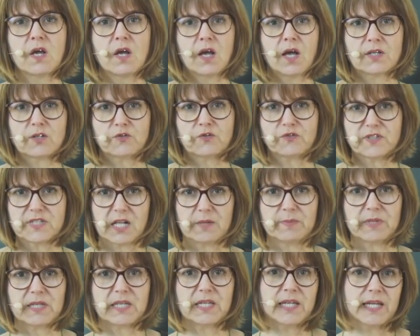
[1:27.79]
and
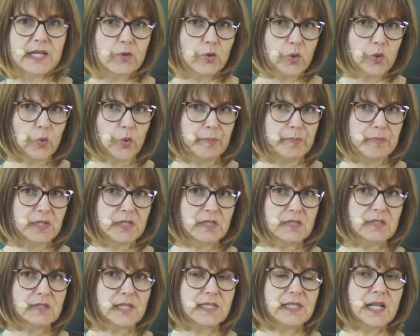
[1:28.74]
ophthalmic care
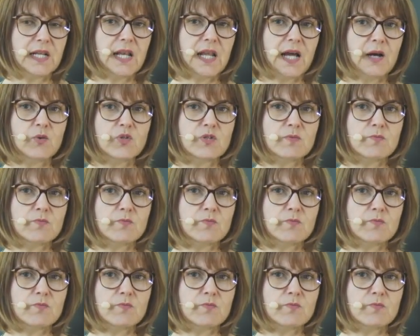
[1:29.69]
equipment that allows